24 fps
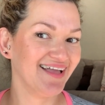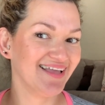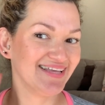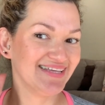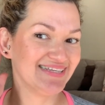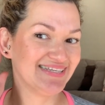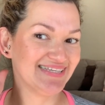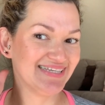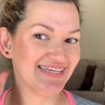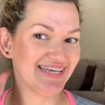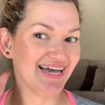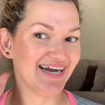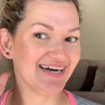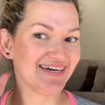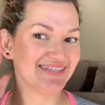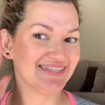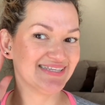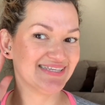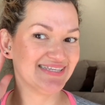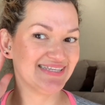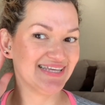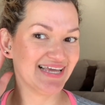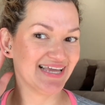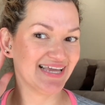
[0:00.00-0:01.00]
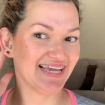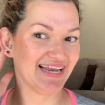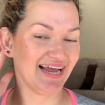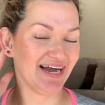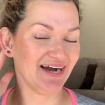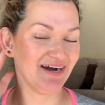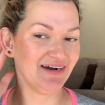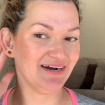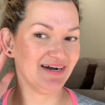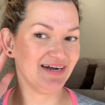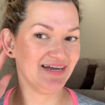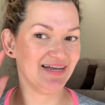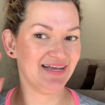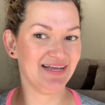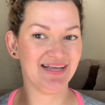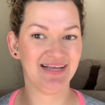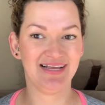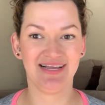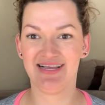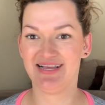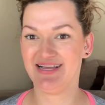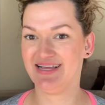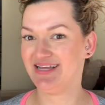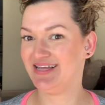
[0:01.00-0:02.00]
You see how it's sticking out?
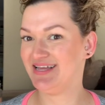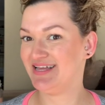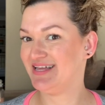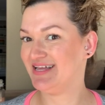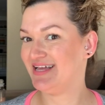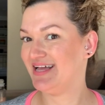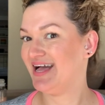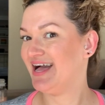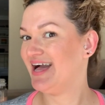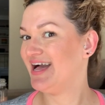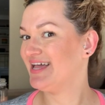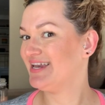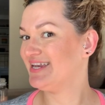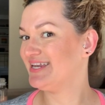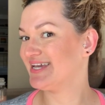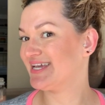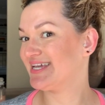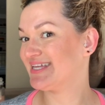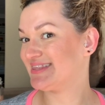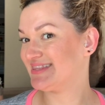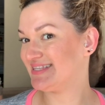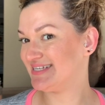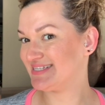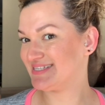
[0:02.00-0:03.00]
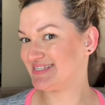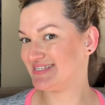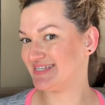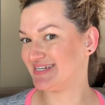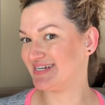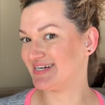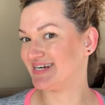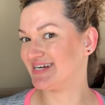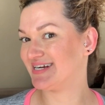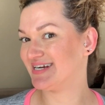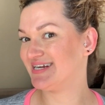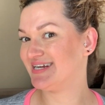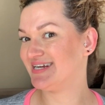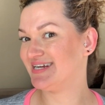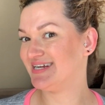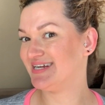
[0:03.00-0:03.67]
Look at this ear.